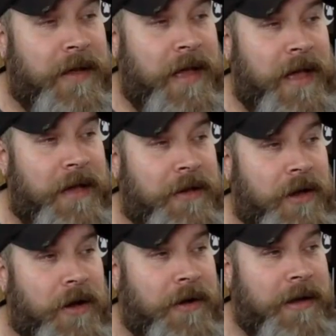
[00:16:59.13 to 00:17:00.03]
And
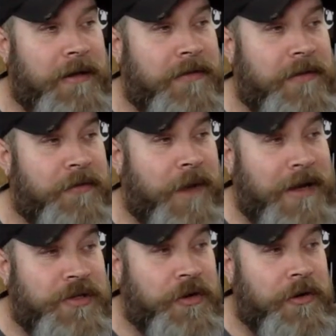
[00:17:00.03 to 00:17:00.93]
go in.
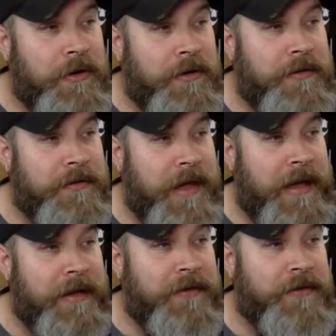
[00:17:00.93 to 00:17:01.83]
Rachel
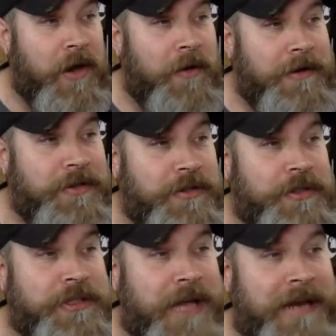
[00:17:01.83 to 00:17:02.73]
says, go into your
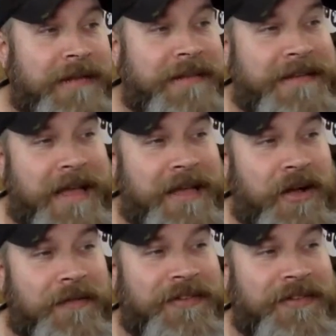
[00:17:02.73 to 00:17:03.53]
settings and take it off